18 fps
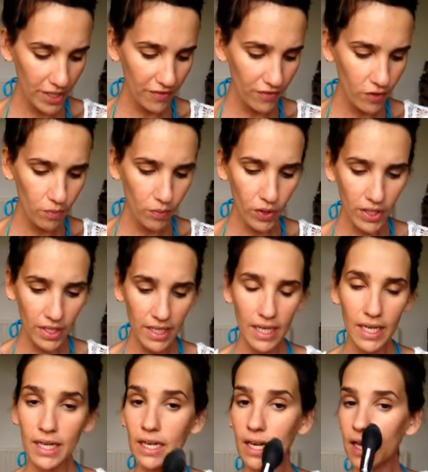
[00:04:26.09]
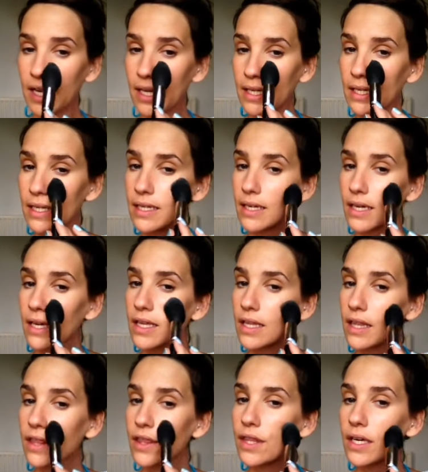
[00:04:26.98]
if you put it in like
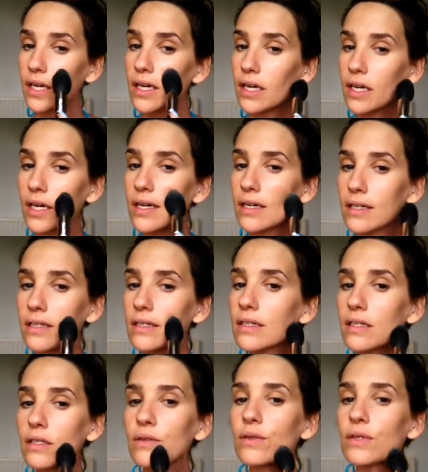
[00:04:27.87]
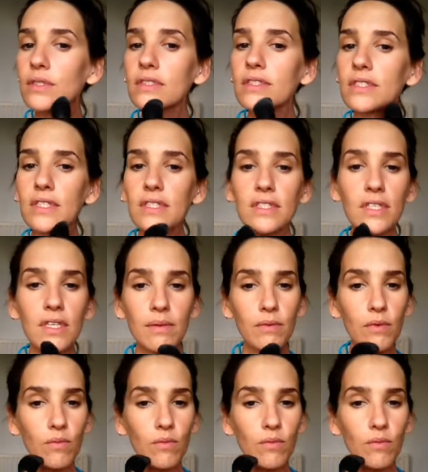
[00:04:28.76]
thicker quantities,